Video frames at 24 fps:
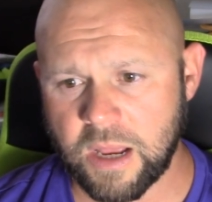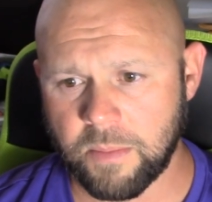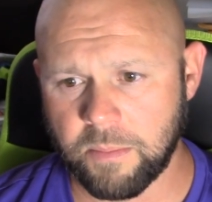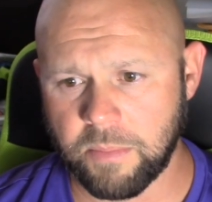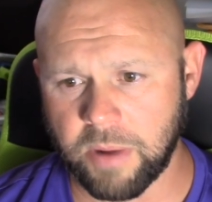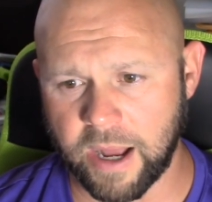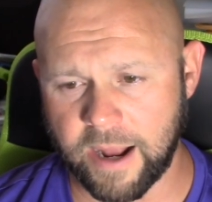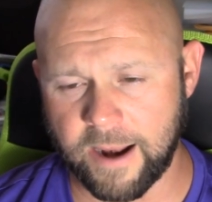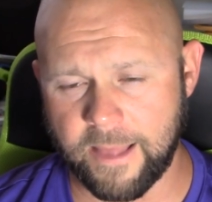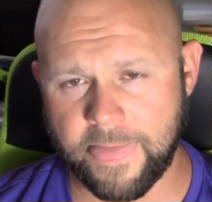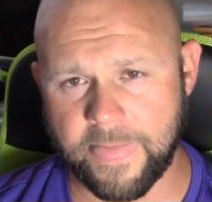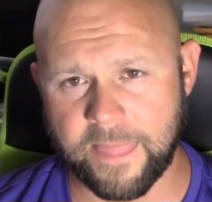
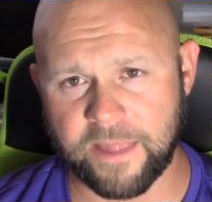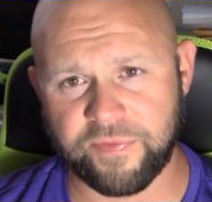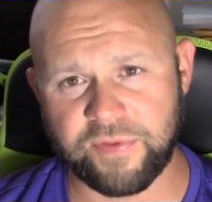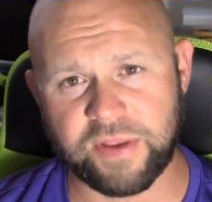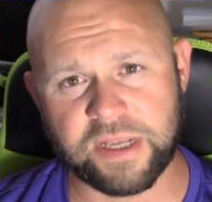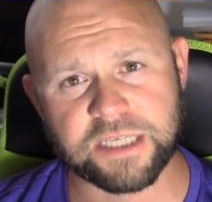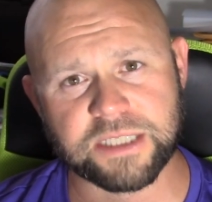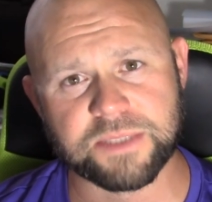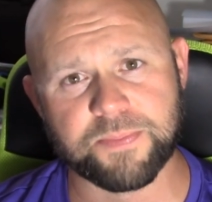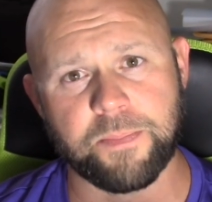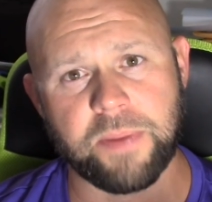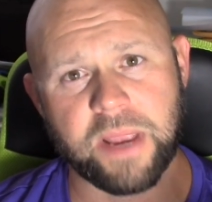But
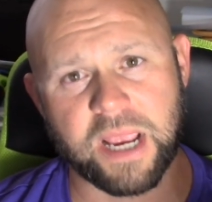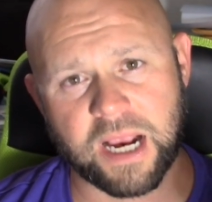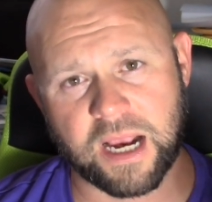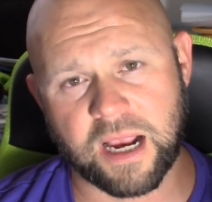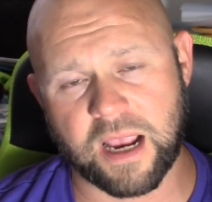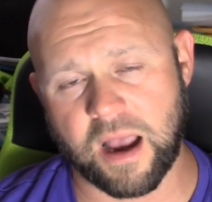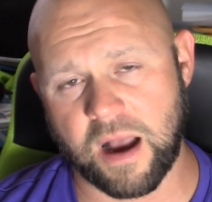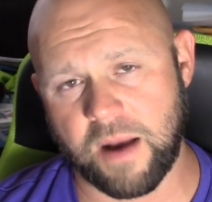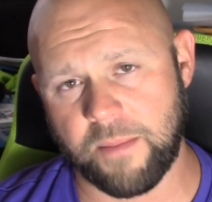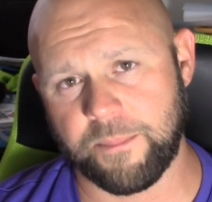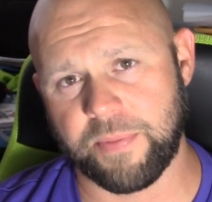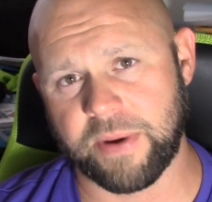these big
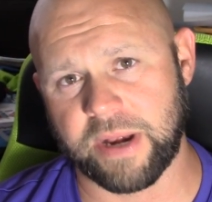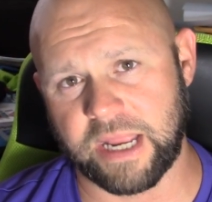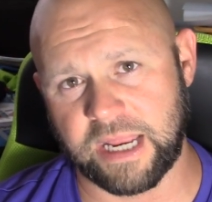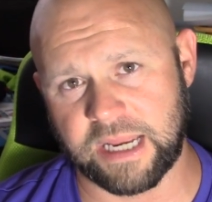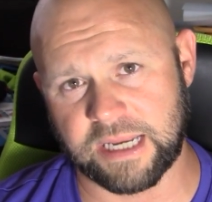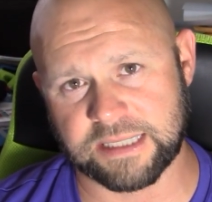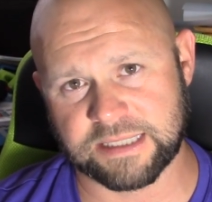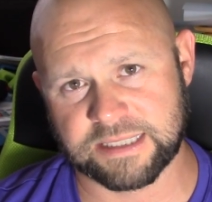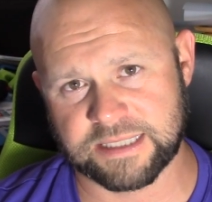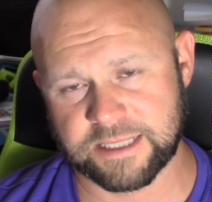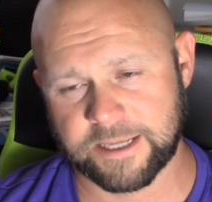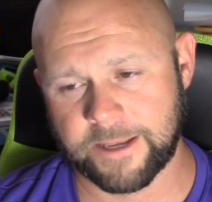
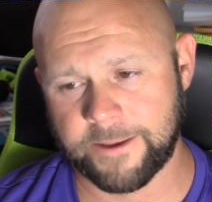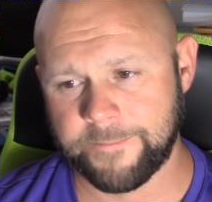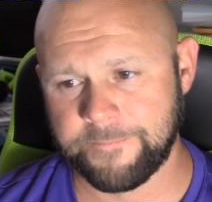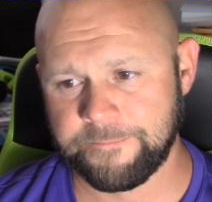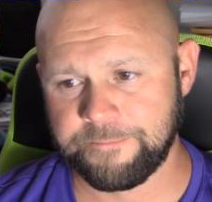companies,